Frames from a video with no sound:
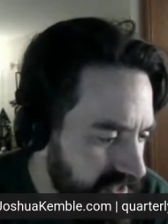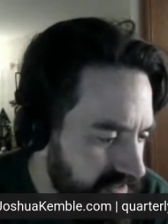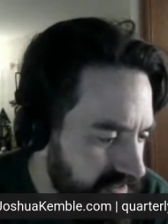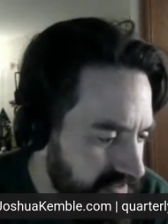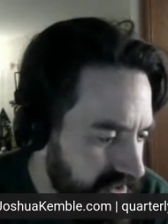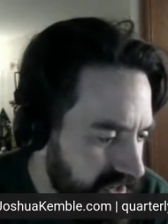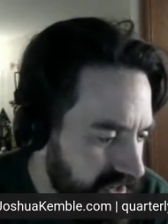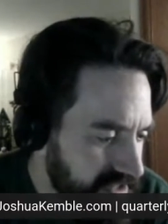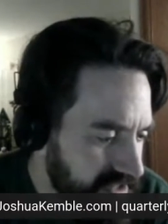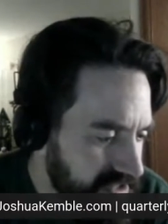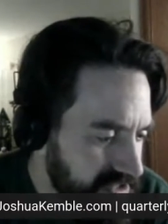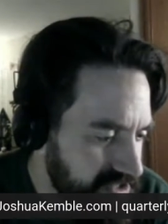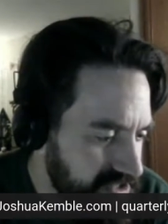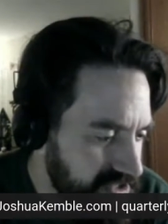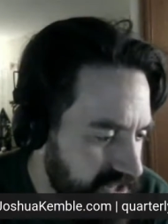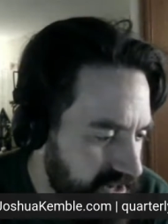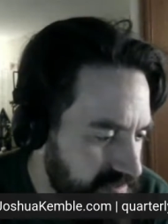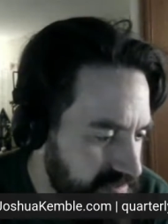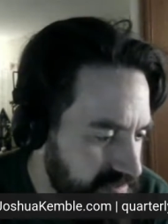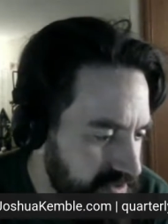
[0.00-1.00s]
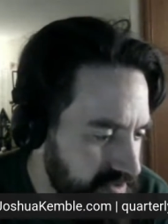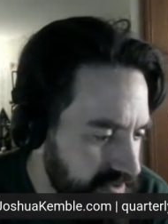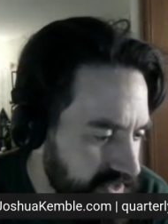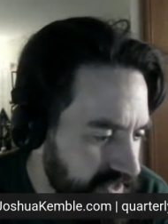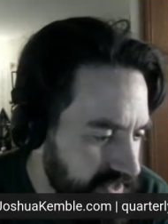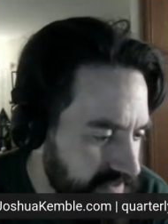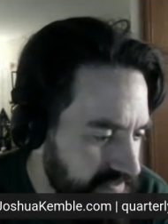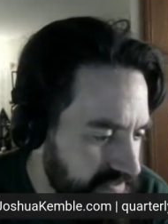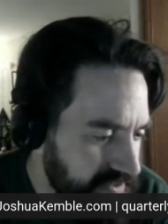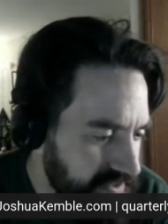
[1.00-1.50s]
gotten a job doing
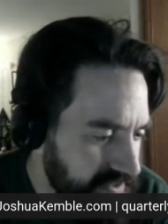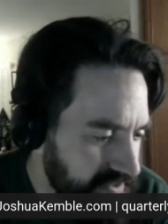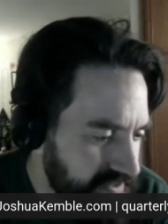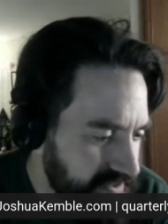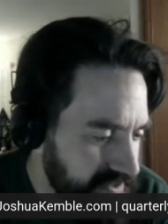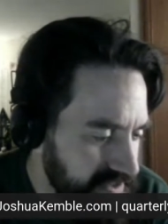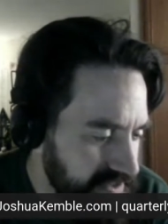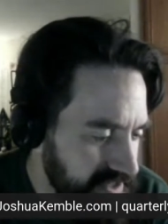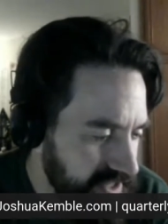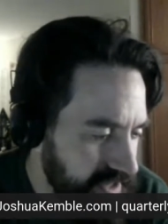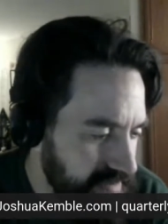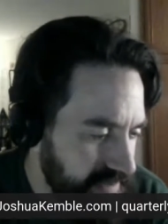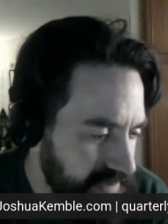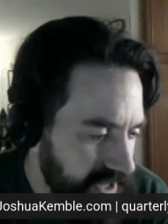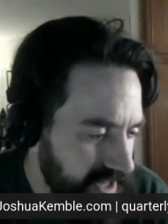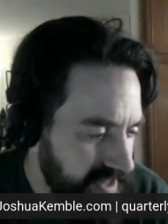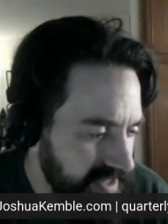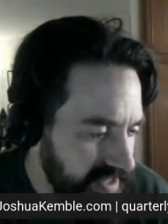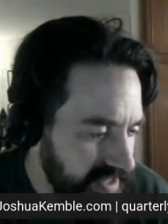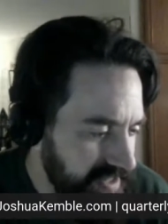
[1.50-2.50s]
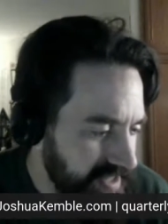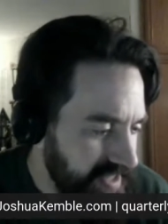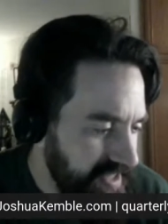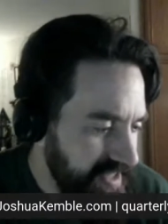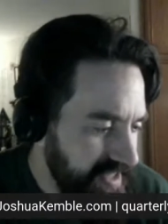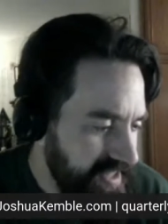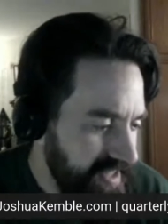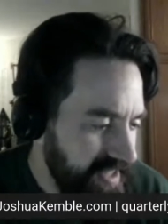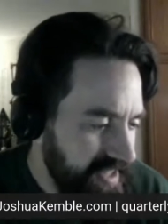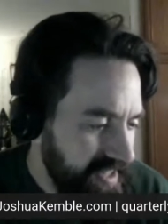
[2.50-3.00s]
it for the first time. Yeah,
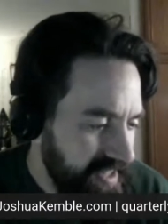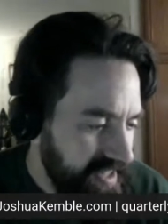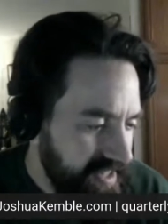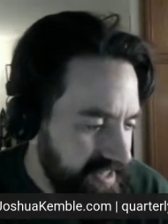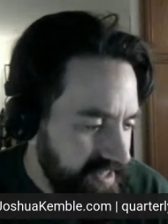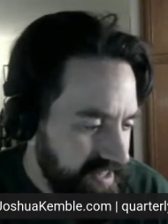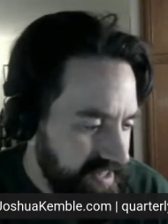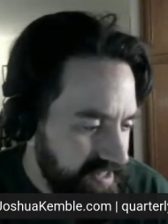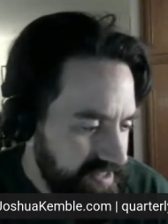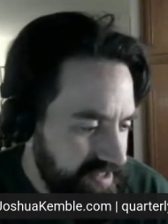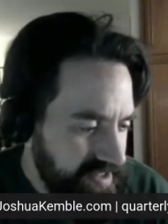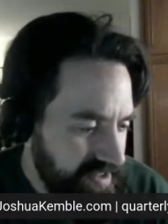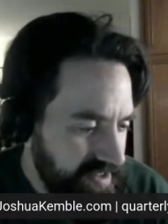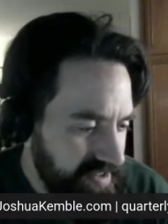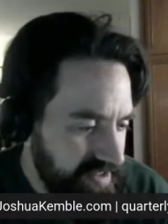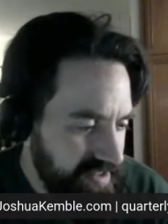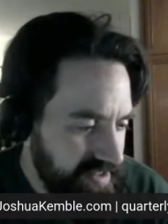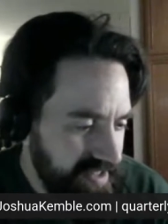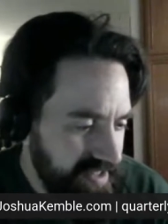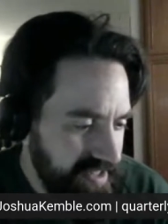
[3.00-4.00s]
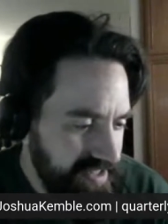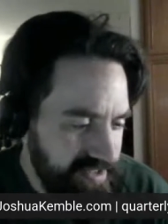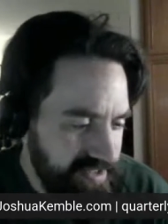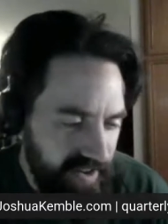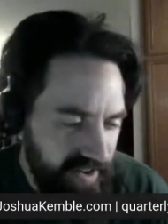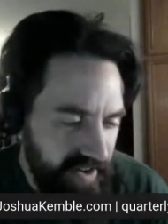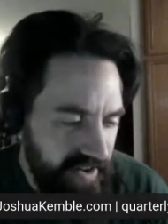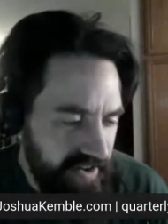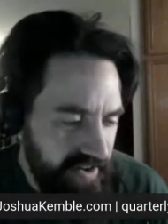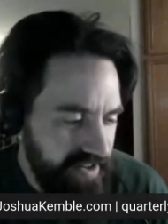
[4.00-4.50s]
that's a
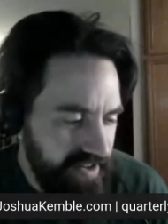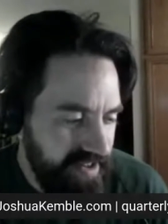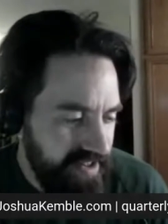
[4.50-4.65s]
hard